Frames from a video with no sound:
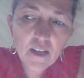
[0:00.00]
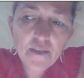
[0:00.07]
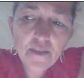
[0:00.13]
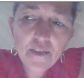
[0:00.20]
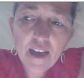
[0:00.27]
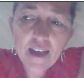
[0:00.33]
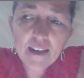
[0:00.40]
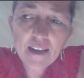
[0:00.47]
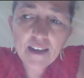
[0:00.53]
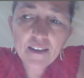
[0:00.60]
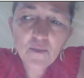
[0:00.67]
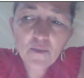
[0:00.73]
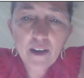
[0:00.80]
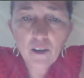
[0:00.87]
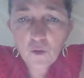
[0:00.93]
then
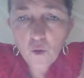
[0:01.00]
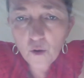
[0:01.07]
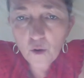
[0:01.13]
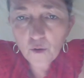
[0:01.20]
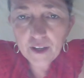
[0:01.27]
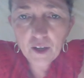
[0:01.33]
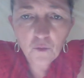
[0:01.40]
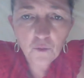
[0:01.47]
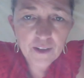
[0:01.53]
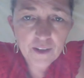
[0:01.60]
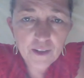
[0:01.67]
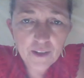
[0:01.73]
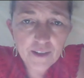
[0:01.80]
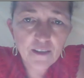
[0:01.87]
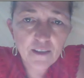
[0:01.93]
we are quoting a
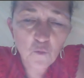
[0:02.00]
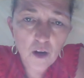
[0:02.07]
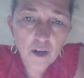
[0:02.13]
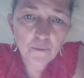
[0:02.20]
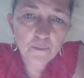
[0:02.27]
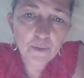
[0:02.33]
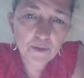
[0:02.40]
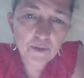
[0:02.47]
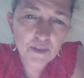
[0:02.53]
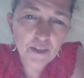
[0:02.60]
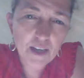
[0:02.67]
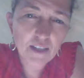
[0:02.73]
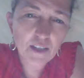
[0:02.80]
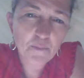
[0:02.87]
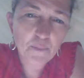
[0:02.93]
risk of
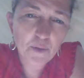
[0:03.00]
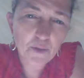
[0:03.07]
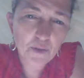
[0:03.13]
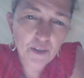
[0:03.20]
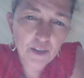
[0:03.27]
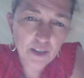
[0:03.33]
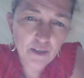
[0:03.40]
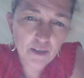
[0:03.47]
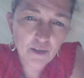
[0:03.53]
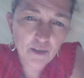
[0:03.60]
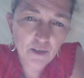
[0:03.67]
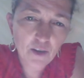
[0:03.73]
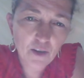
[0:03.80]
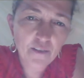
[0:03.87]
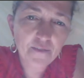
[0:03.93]
1% per
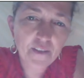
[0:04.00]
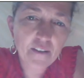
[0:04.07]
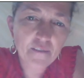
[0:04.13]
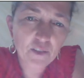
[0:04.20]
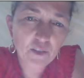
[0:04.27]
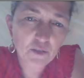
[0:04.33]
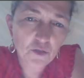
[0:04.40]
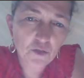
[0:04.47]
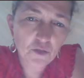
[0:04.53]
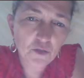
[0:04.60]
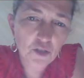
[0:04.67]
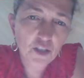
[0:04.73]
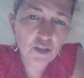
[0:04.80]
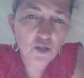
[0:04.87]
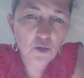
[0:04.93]
year of
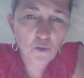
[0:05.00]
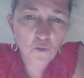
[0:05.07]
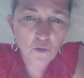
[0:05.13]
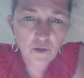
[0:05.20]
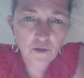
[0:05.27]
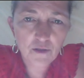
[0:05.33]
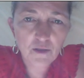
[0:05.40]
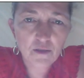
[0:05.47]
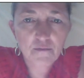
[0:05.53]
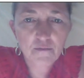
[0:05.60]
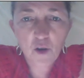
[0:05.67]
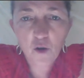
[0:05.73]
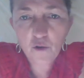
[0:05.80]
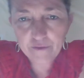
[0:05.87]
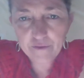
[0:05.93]
evolution towards
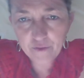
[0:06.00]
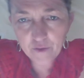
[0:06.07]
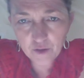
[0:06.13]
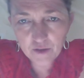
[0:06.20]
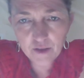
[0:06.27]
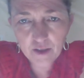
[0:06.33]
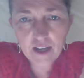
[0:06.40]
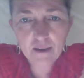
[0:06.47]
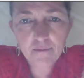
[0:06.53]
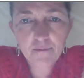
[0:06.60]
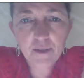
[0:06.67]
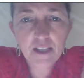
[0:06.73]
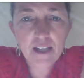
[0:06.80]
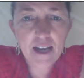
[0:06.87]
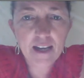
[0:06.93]
overt
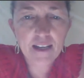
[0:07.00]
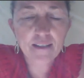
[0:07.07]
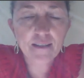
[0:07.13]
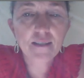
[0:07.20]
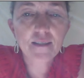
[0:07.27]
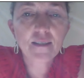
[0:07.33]
MDS.